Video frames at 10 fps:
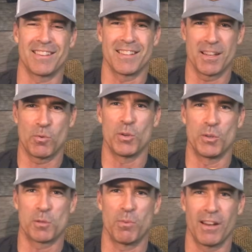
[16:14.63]
I'm going to
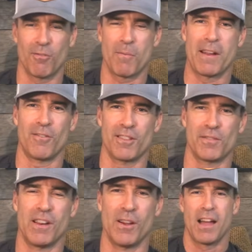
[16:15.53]
explain in the remainder of this
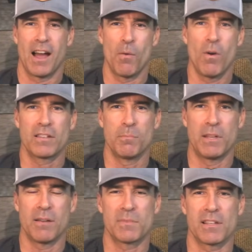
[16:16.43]
video. I want to
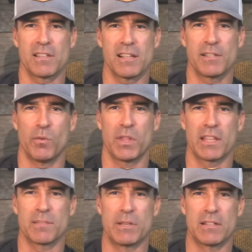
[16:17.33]
become successful with
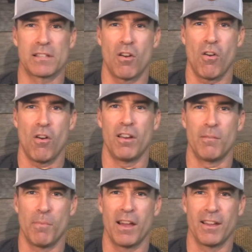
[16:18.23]
this business on
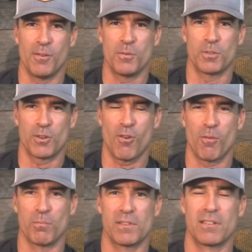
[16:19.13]
my own
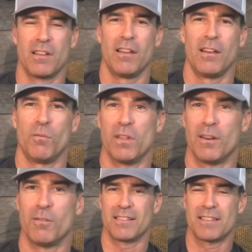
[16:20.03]
terms,
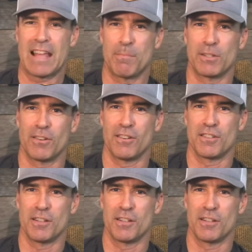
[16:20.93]
without sabotaging